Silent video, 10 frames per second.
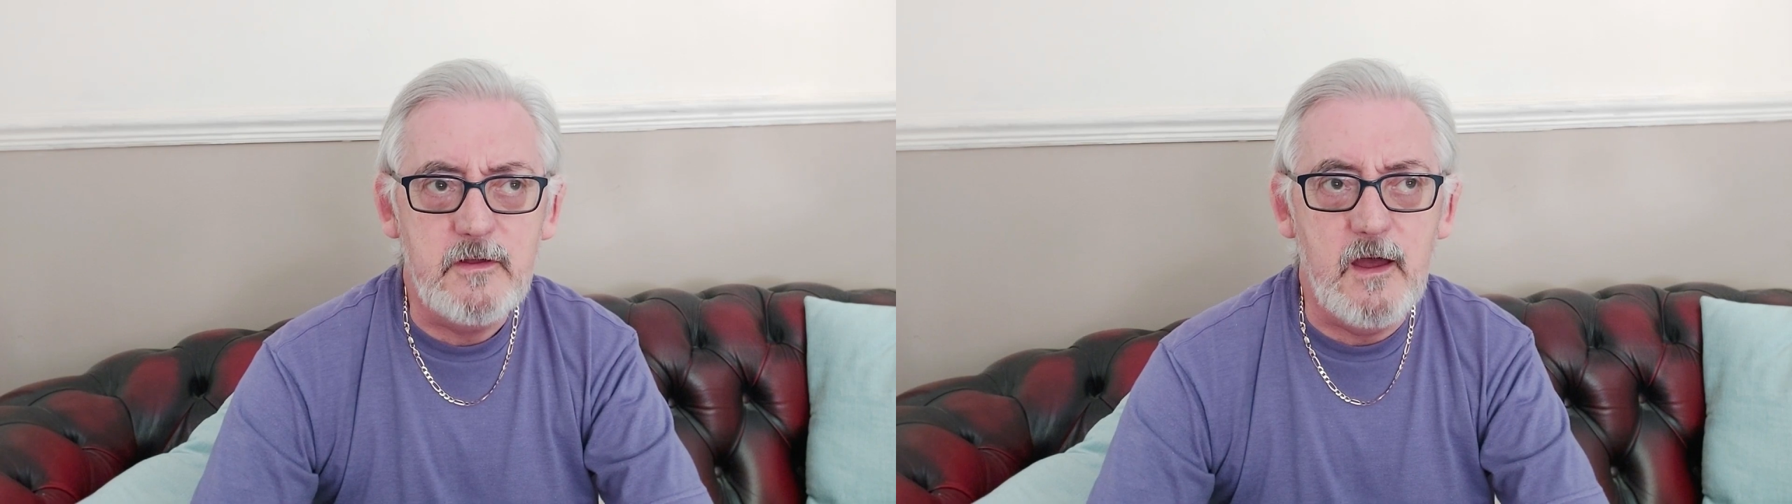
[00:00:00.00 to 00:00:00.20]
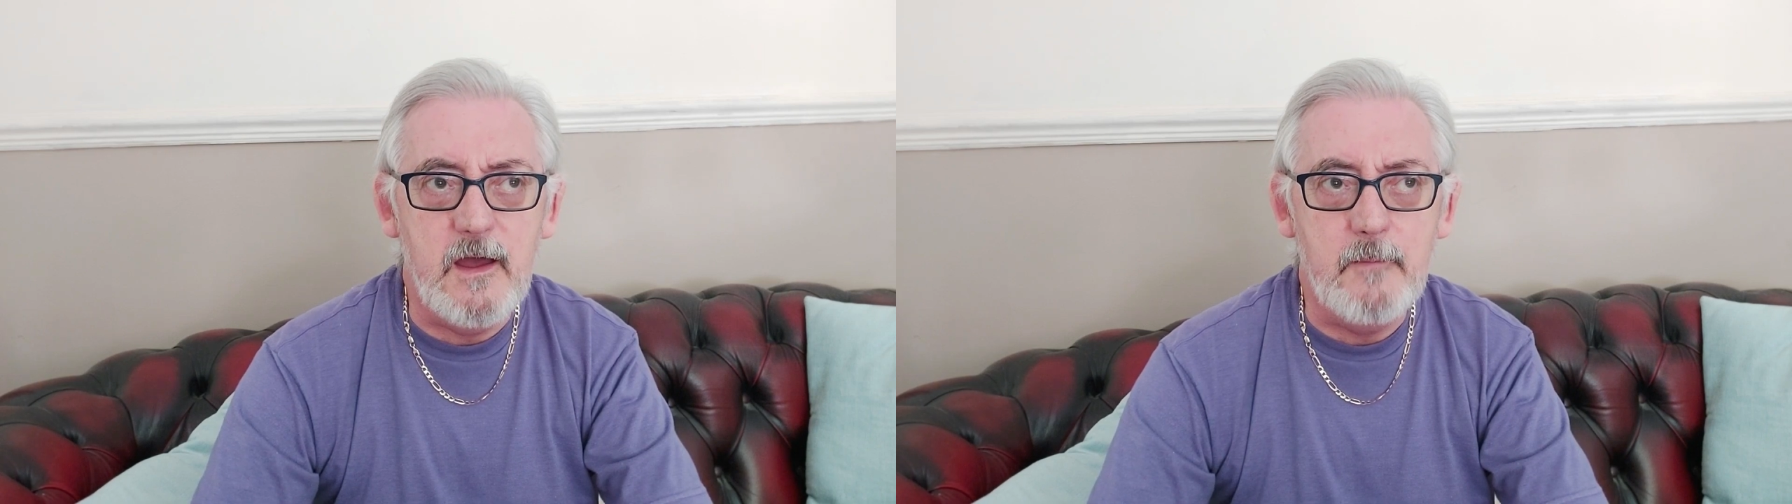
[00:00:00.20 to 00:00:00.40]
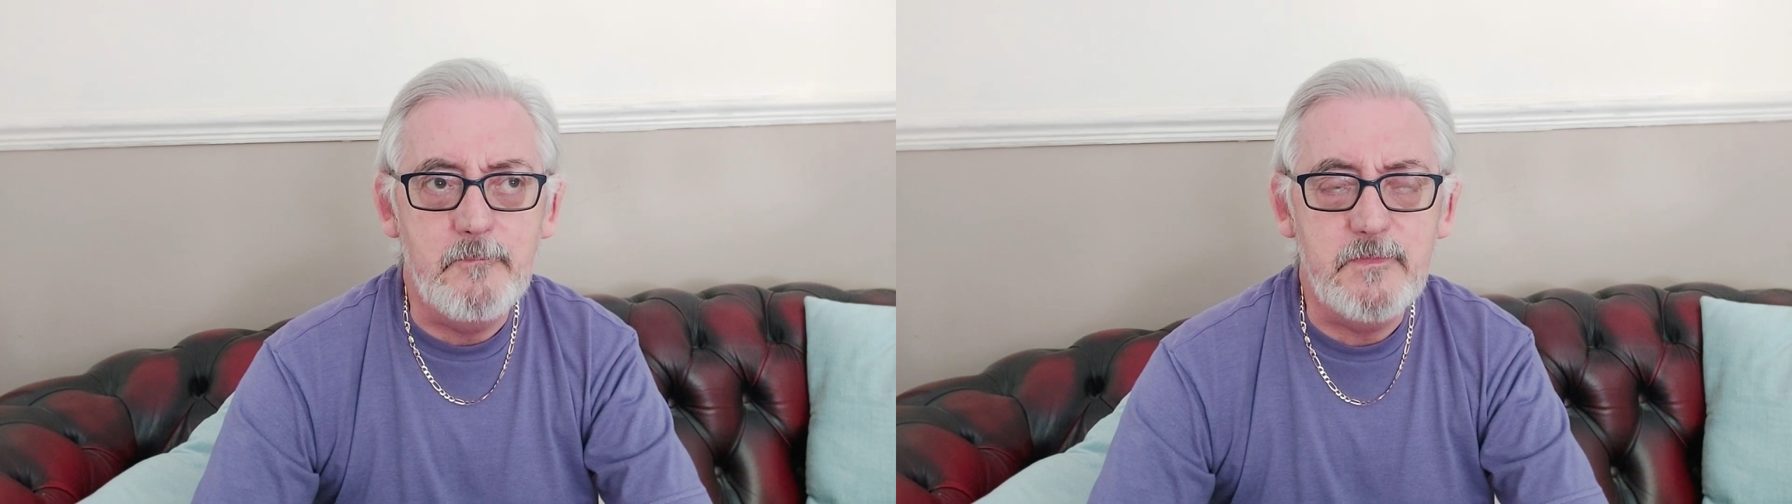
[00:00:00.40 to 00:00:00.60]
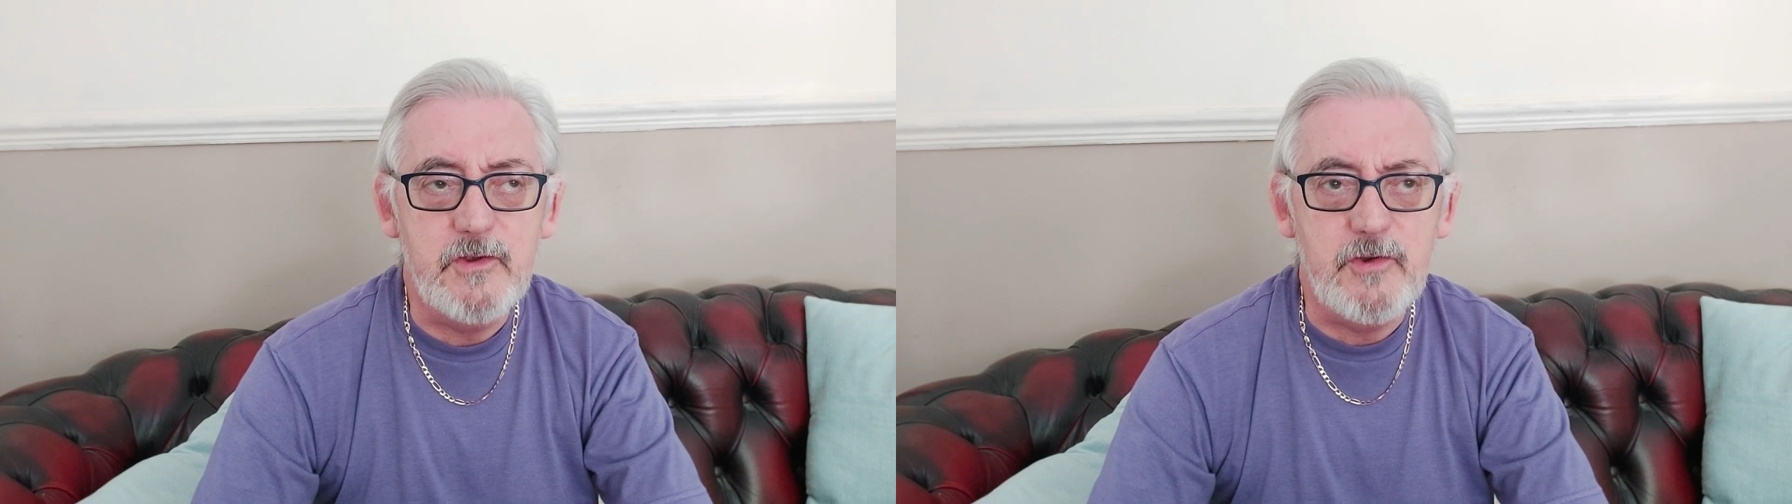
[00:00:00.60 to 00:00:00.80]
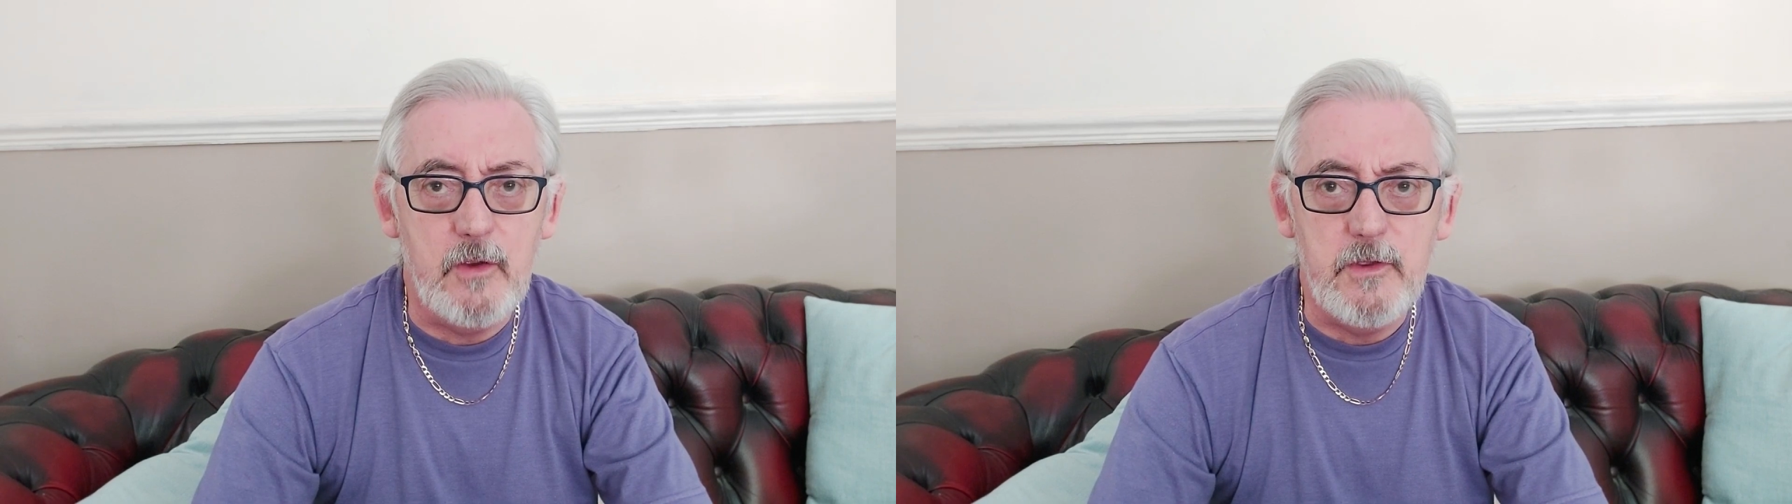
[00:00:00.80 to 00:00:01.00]
to
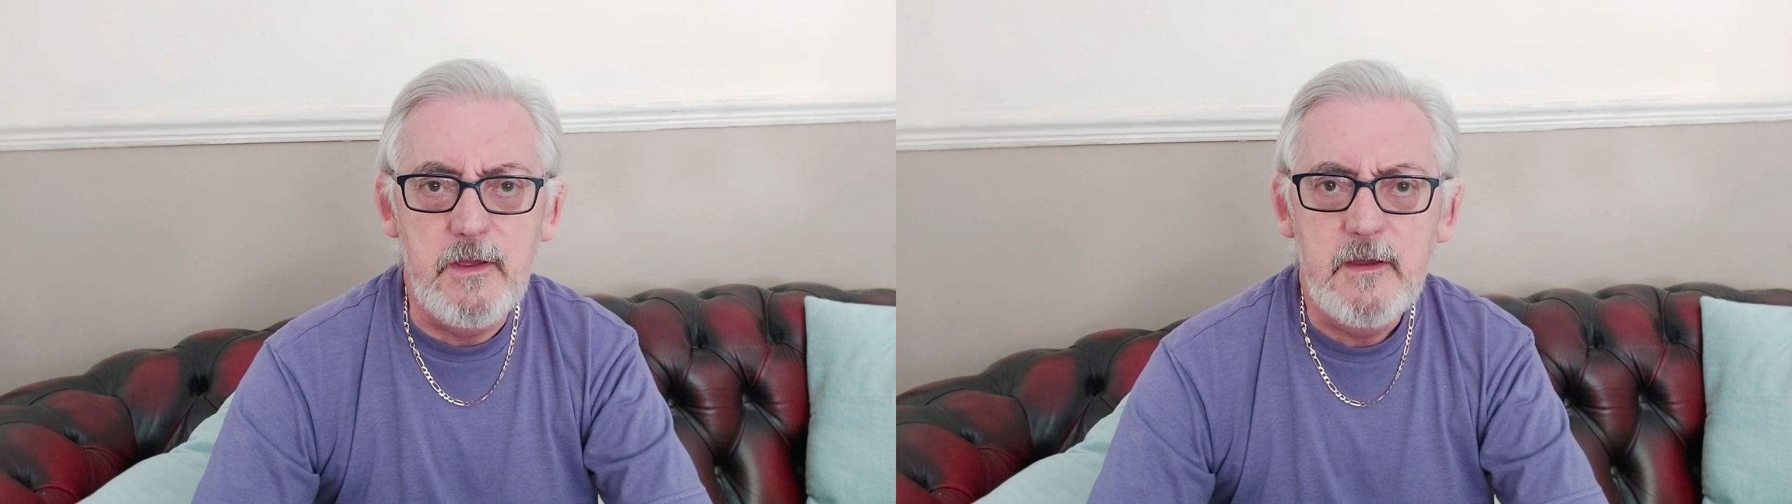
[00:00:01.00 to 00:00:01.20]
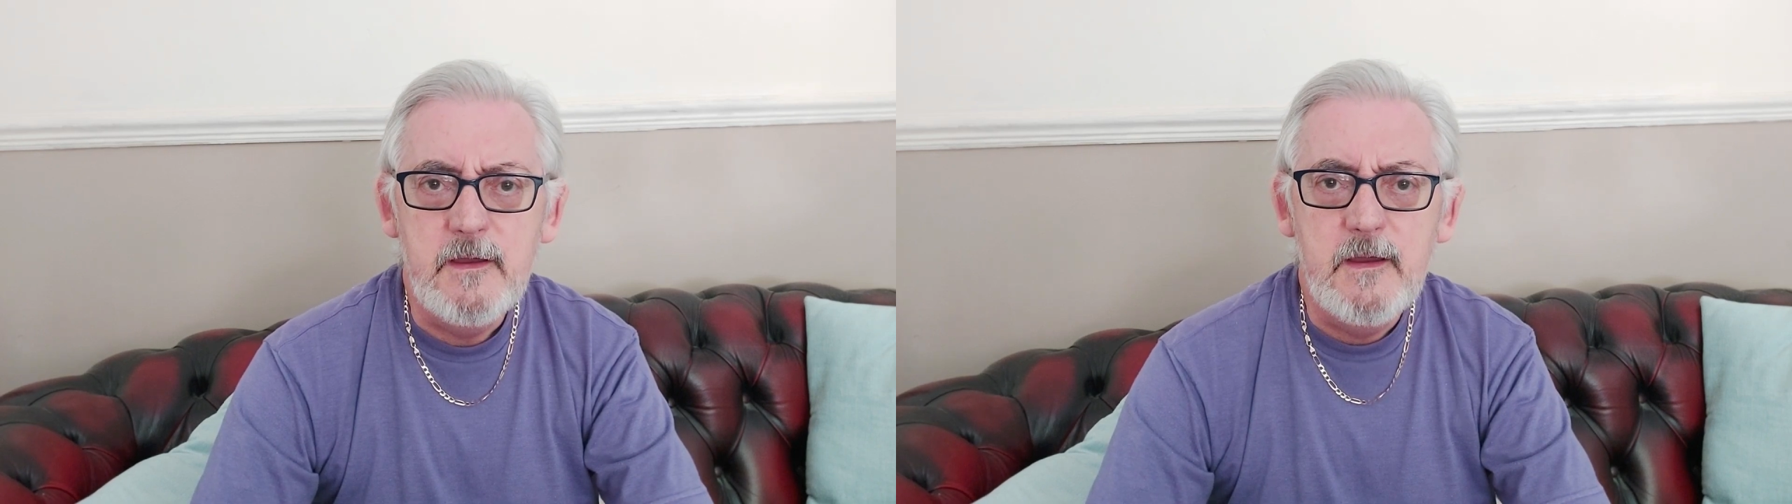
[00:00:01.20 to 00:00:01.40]
show you.